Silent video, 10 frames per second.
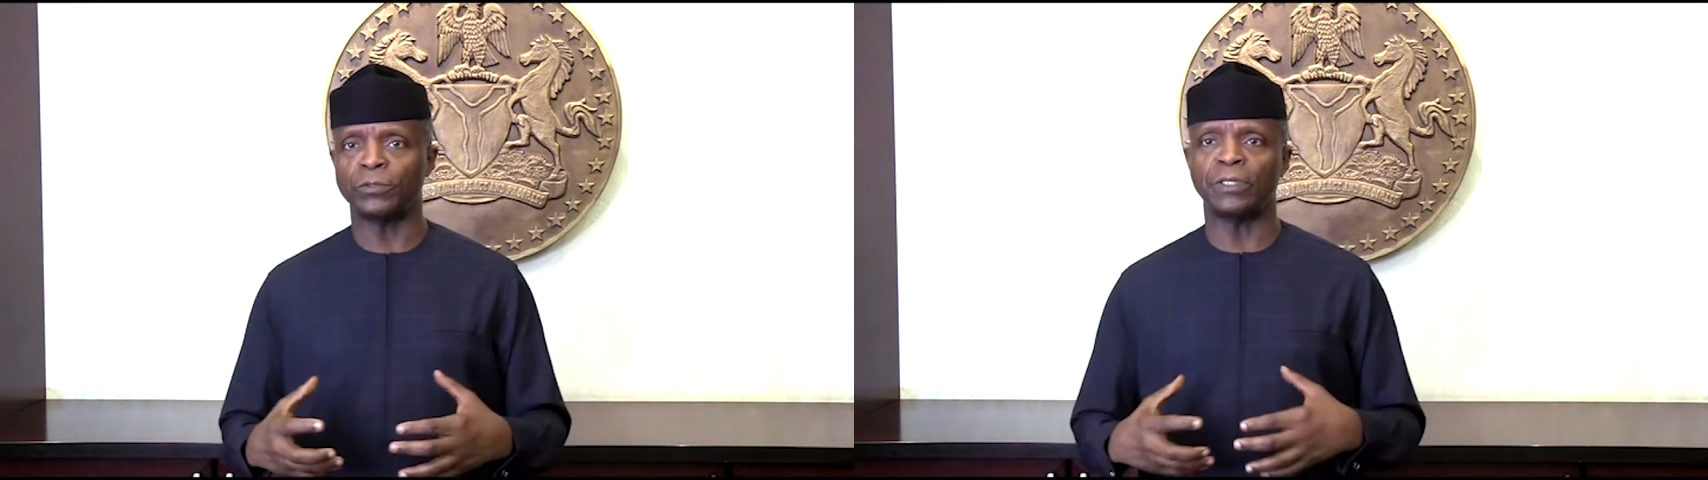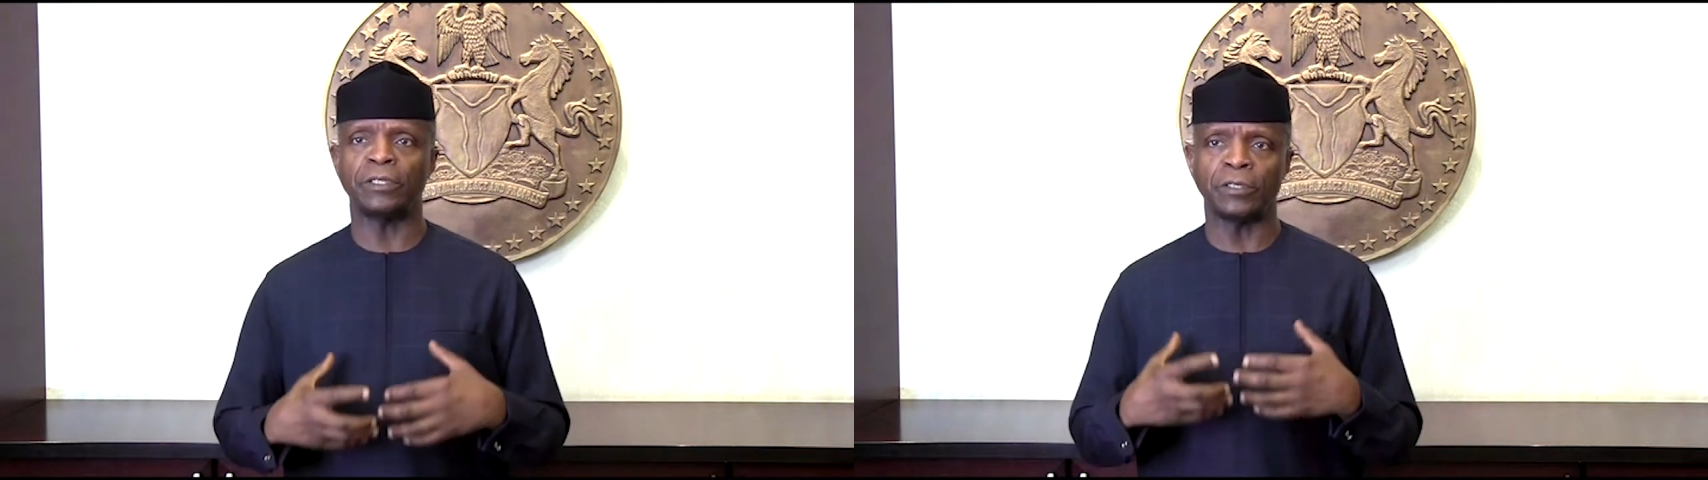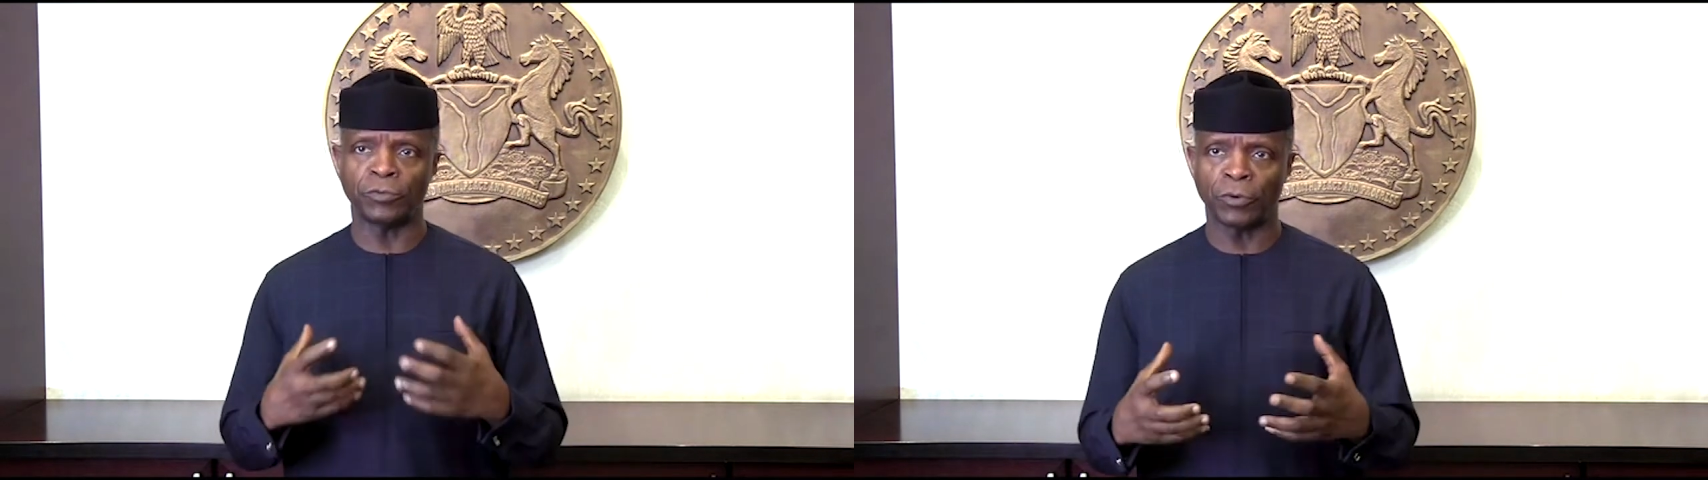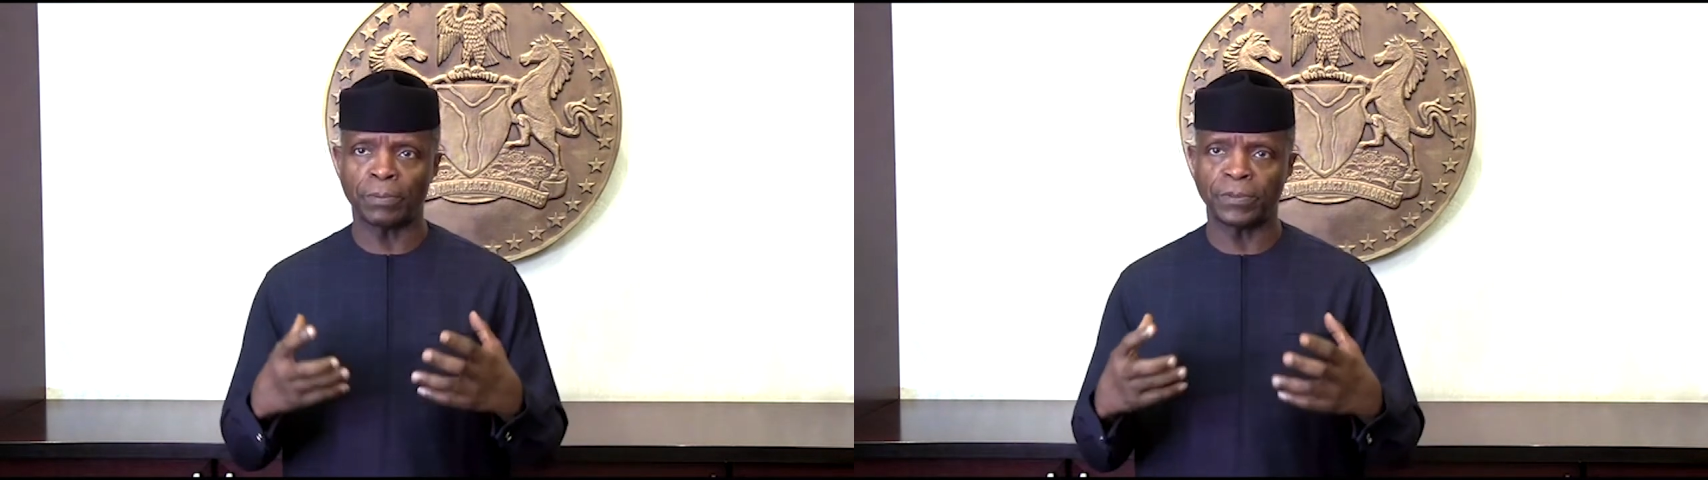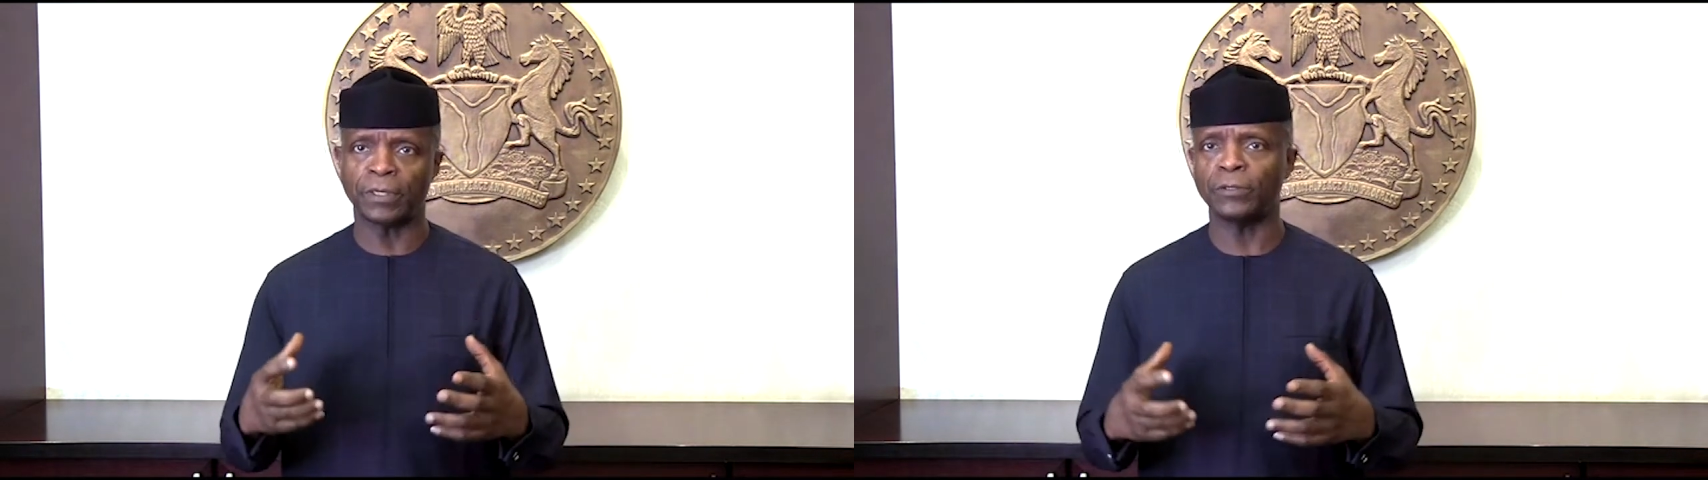to the
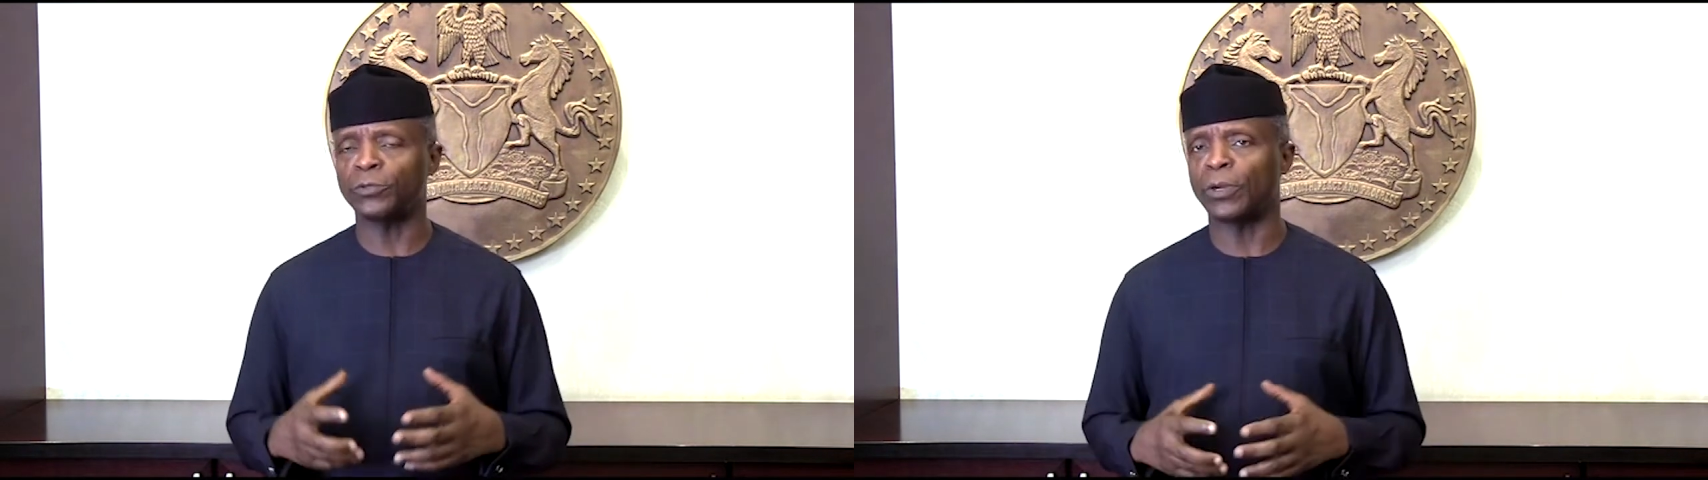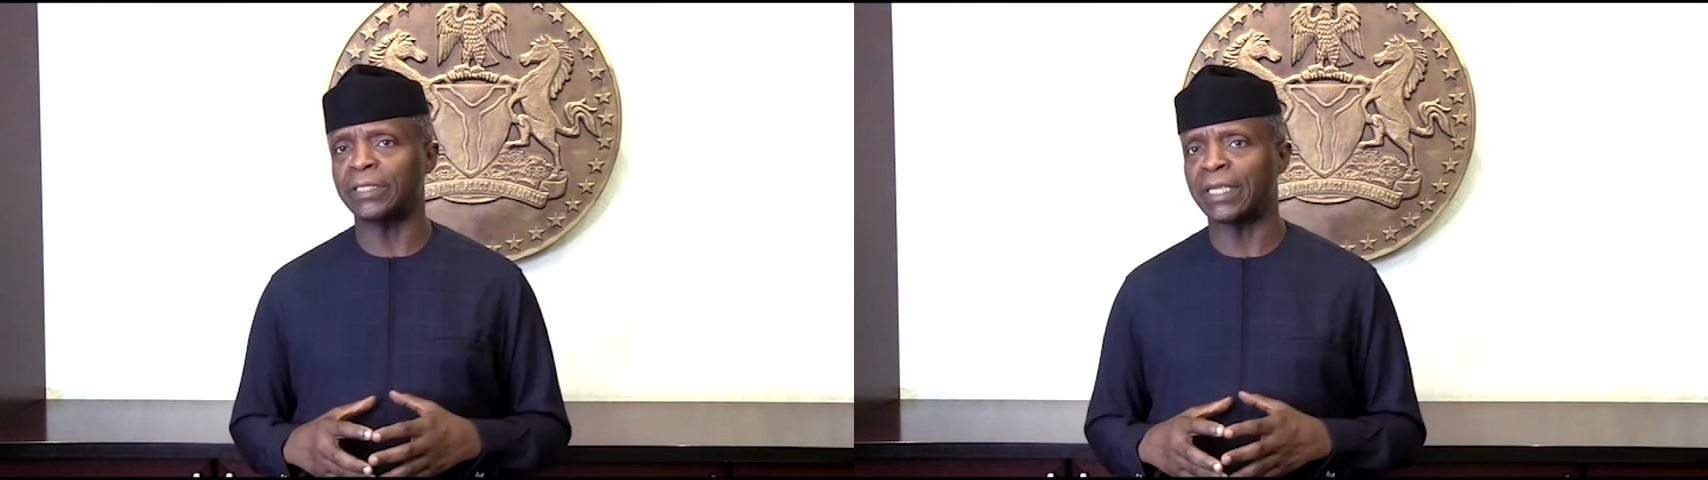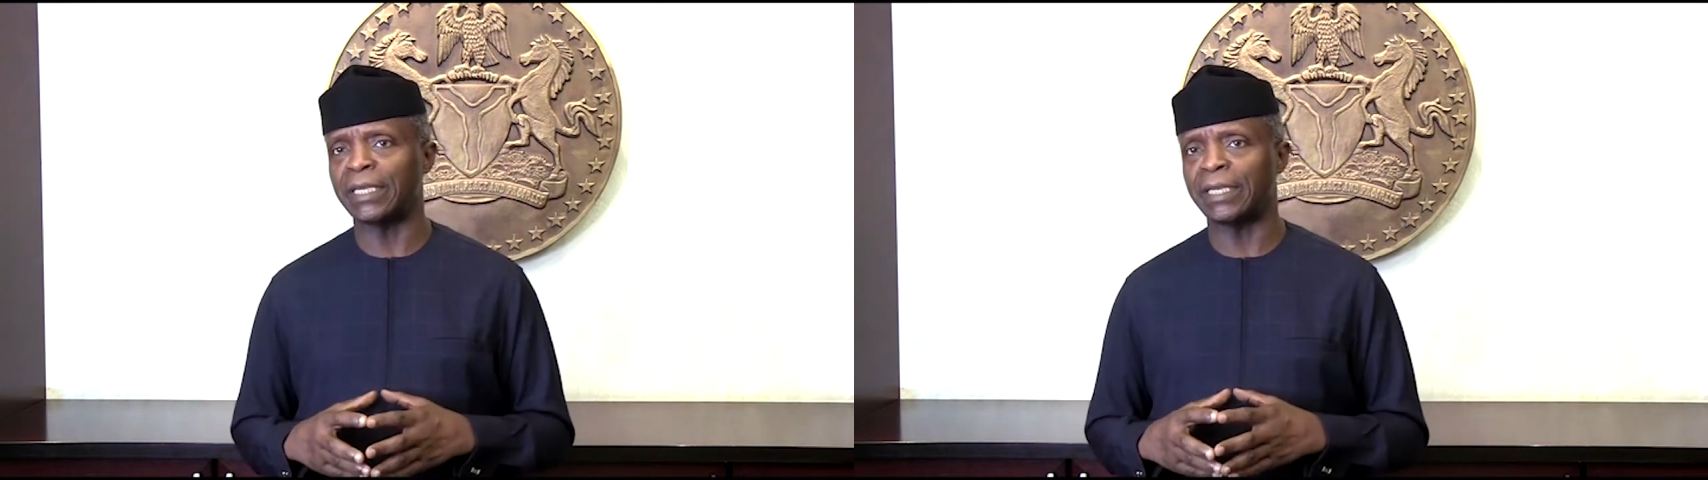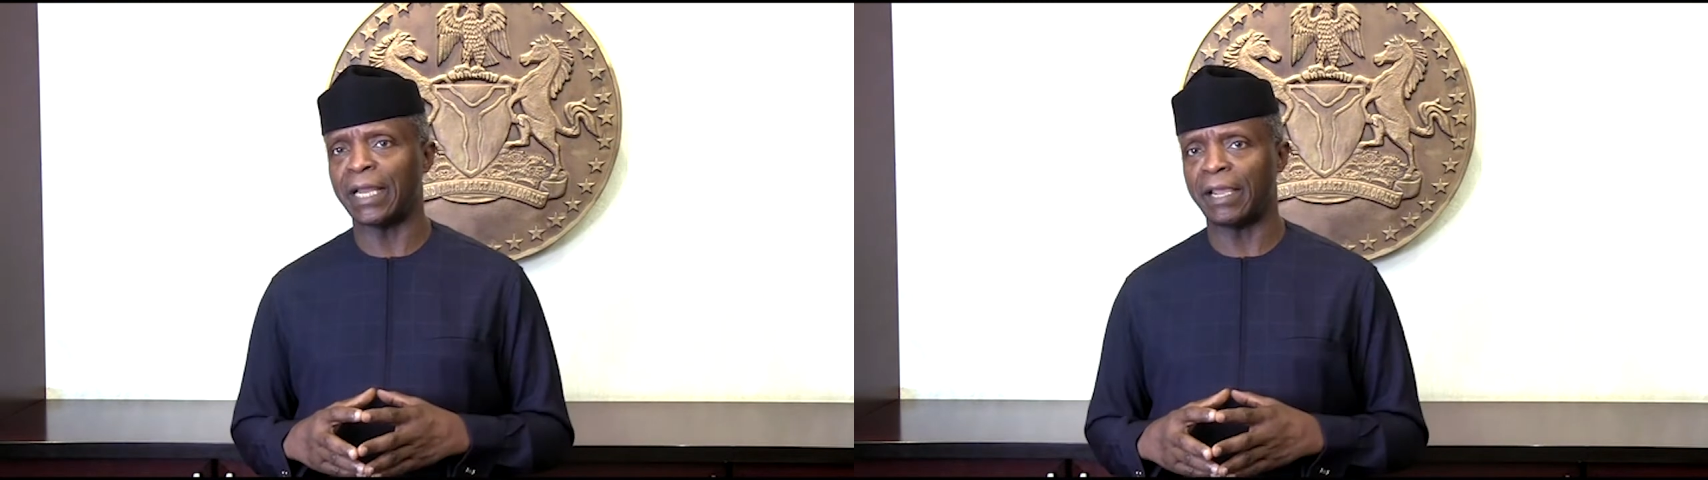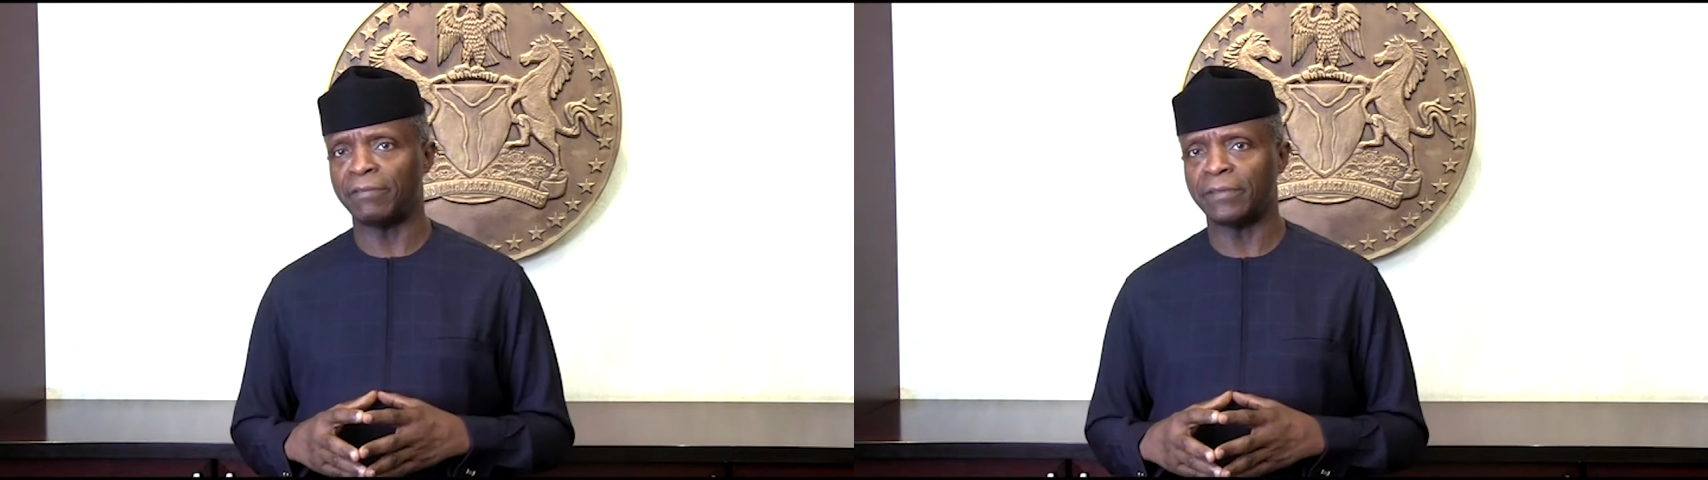disruption to our daily
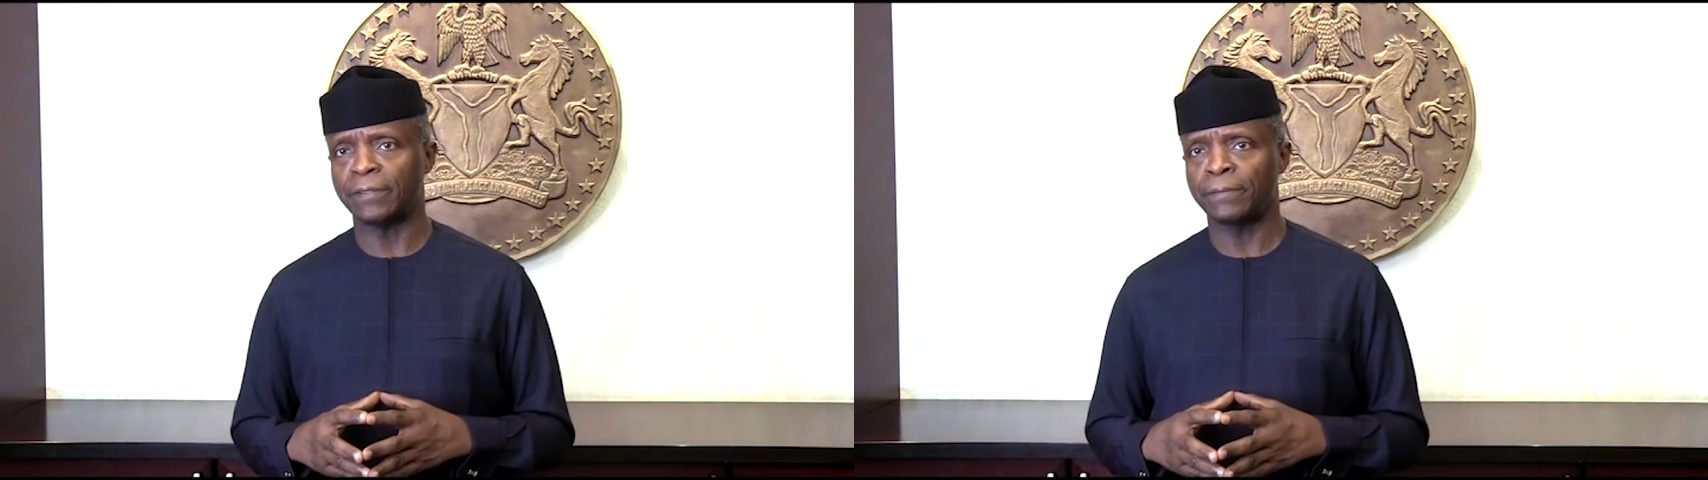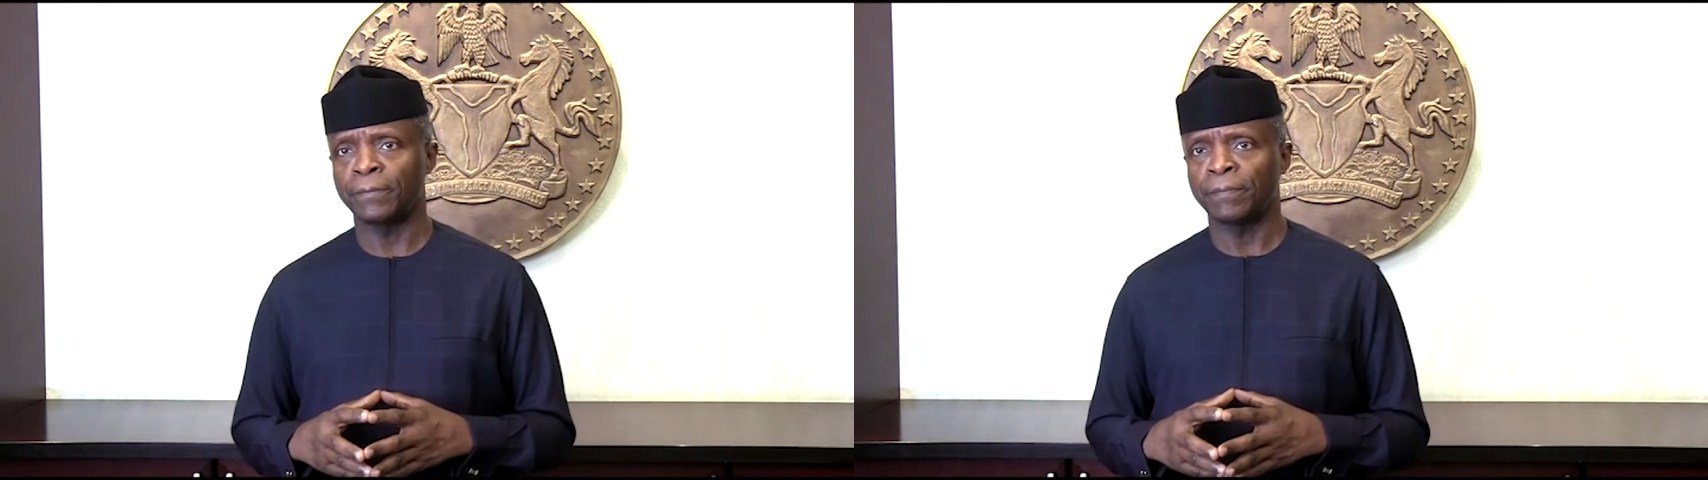lives.